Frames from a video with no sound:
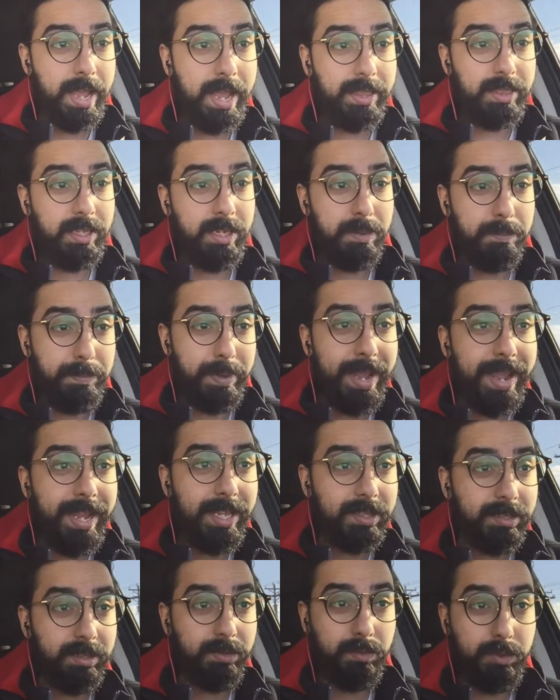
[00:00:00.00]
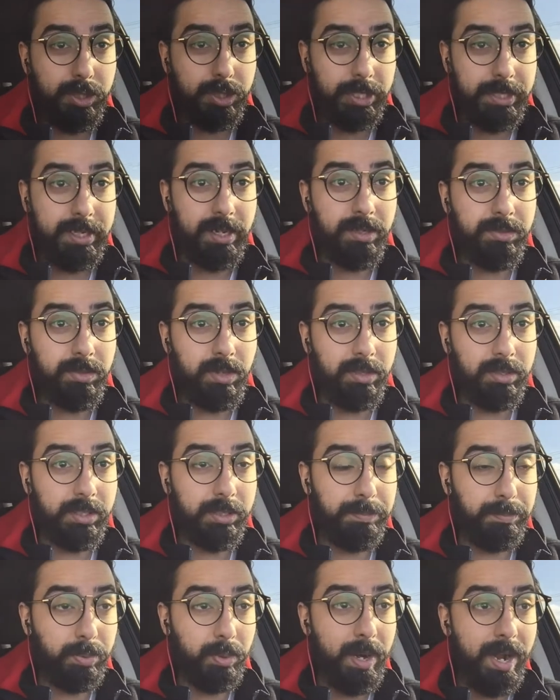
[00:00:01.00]
at the debates, and when she does all
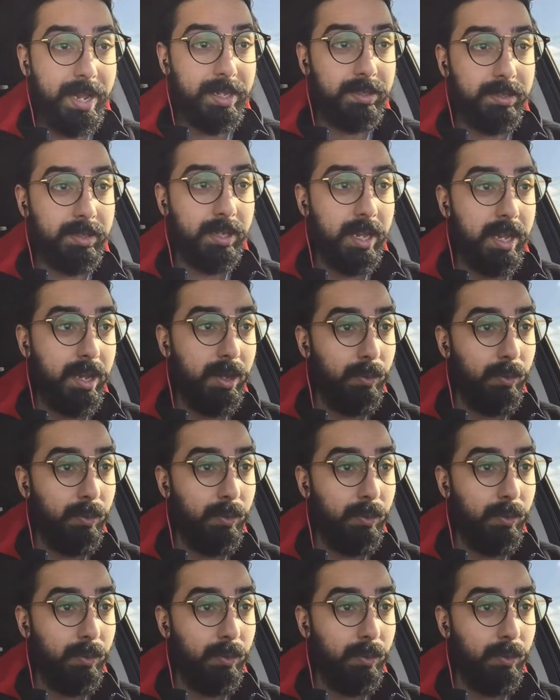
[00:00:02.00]
this press